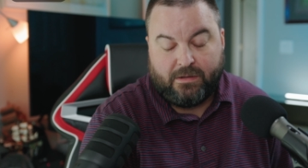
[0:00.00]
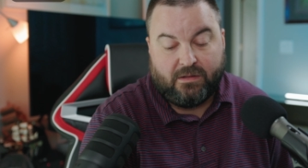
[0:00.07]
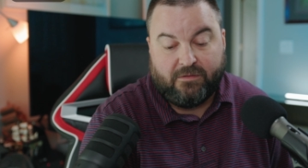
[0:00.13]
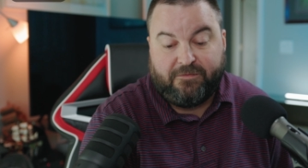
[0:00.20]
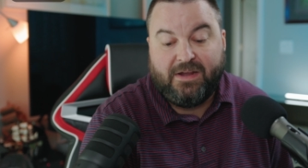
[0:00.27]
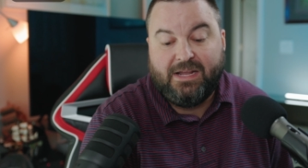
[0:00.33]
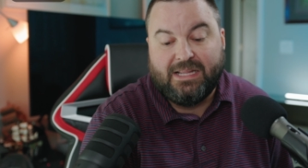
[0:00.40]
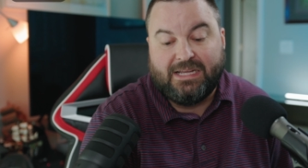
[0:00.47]
The
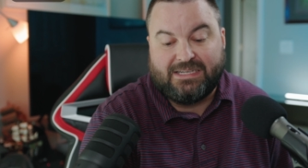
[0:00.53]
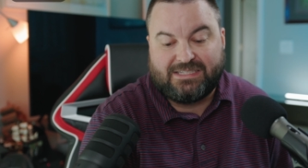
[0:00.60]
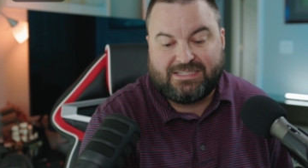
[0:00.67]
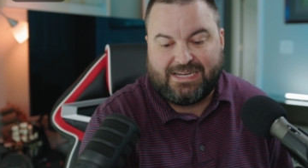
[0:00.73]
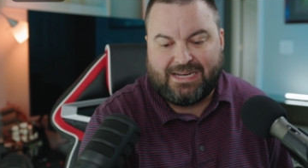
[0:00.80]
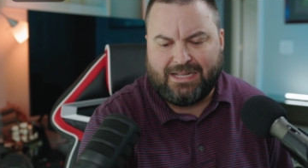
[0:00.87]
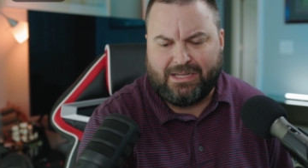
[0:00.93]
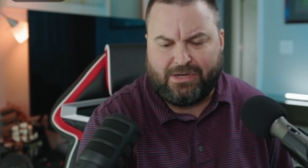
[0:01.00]
feeling
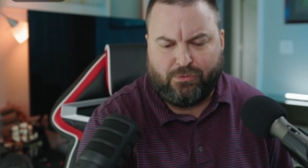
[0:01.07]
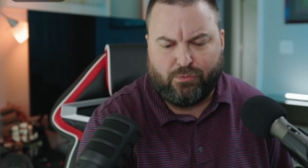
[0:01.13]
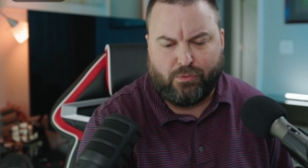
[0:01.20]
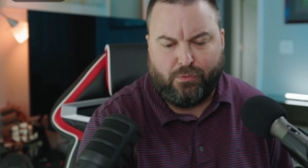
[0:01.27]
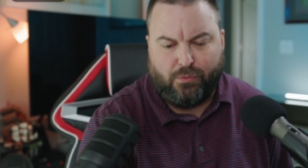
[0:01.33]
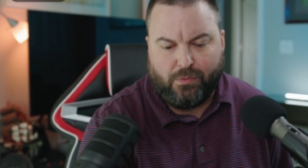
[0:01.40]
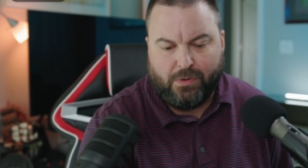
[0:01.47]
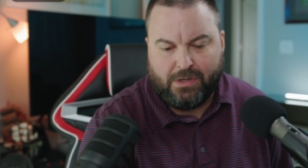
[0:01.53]
steadily
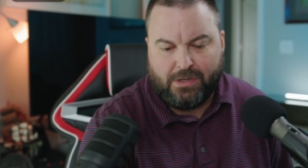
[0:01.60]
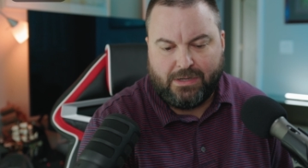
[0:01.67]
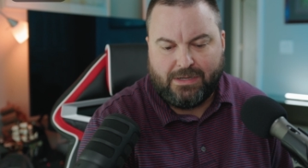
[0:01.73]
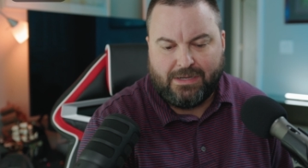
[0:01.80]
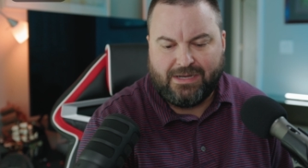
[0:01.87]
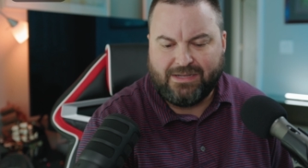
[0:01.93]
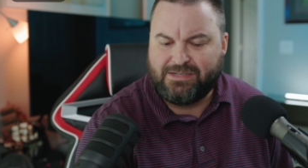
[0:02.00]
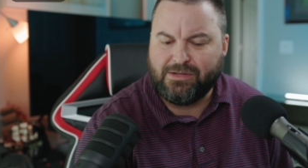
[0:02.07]
grew,
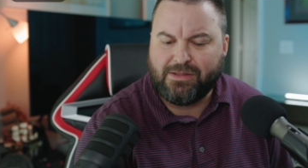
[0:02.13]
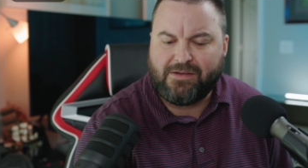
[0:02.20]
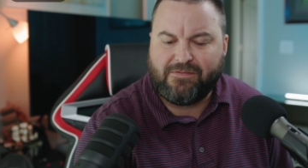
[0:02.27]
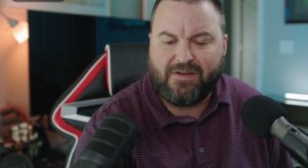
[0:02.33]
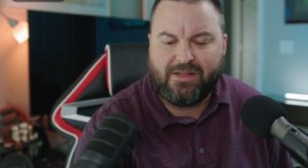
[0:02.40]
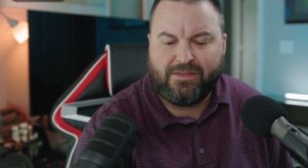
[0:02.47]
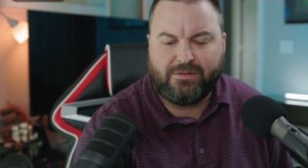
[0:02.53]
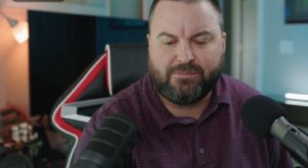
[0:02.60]
until they
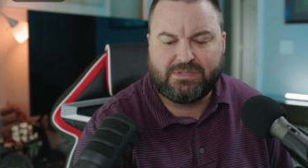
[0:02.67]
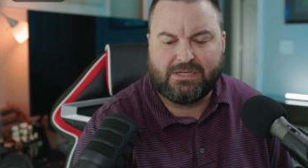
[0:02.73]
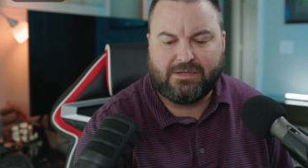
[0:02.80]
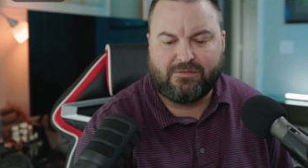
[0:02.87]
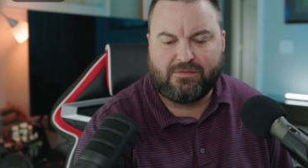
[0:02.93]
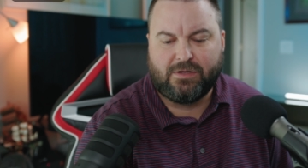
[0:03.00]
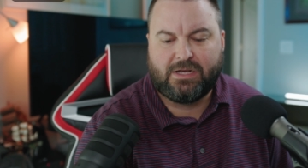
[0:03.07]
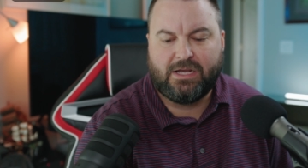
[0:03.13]
found
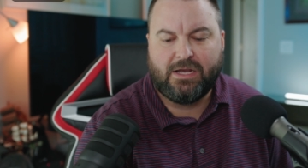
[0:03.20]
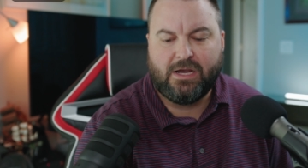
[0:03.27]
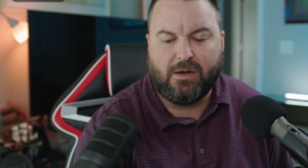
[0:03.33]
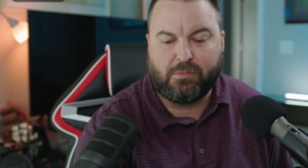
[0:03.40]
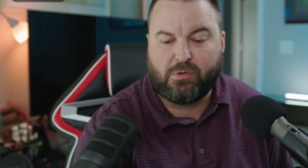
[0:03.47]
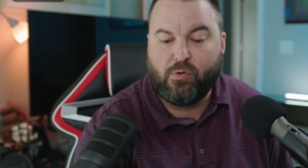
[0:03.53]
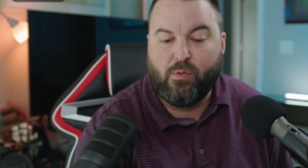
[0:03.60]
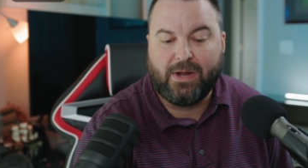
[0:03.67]
themselves looking
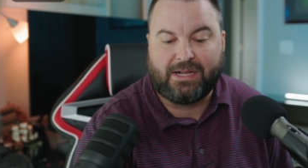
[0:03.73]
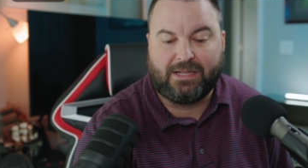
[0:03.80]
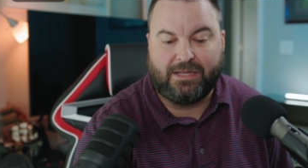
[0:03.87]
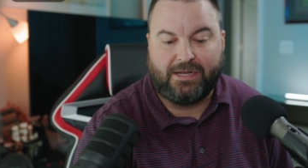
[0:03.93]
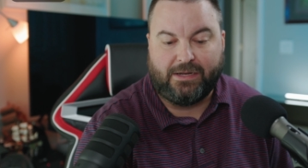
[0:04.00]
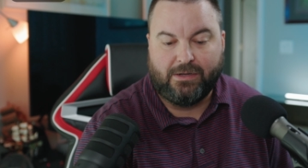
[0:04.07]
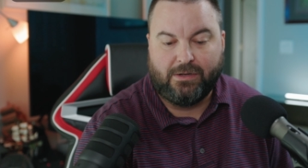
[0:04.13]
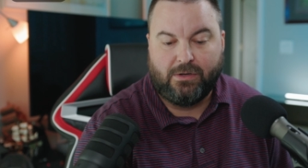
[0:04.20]
up
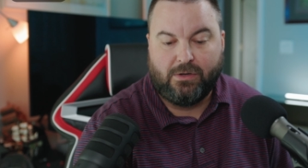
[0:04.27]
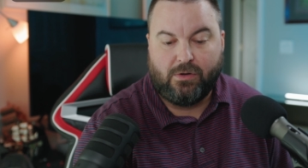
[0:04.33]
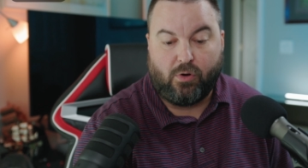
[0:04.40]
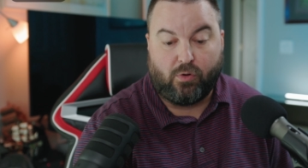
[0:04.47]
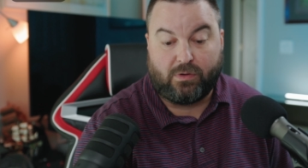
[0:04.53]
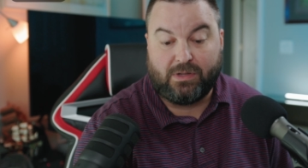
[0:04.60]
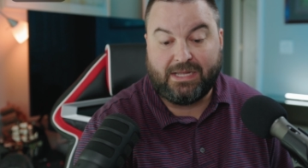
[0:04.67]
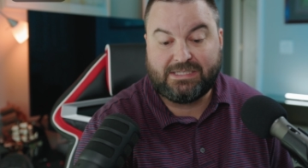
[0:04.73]
quickly
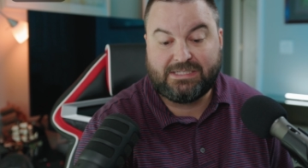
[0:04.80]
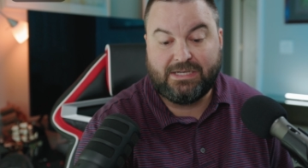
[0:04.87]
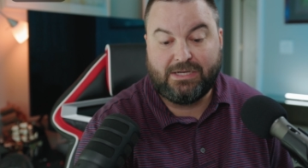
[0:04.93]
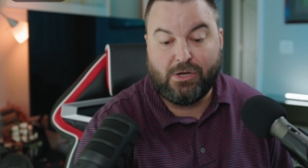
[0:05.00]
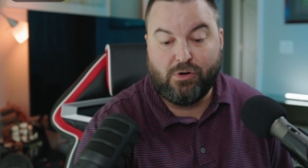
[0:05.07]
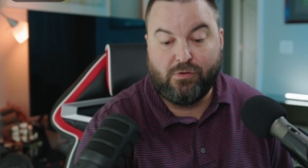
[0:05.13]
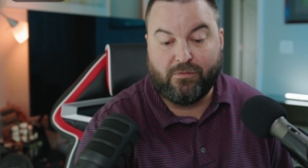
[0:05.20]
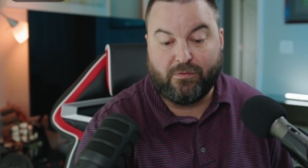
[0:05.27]
or
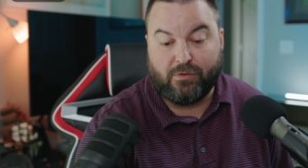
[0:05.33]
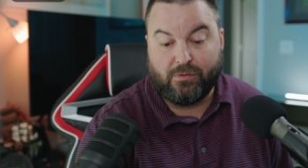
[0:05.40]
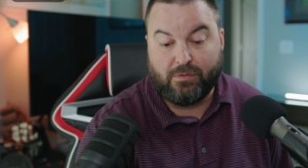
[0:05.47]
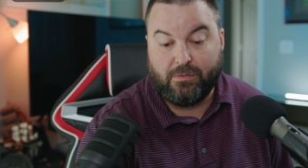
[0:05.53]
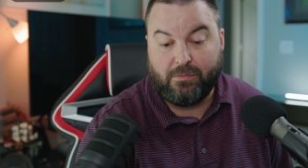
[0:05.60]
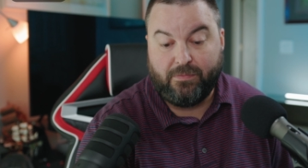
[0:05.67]
glancing over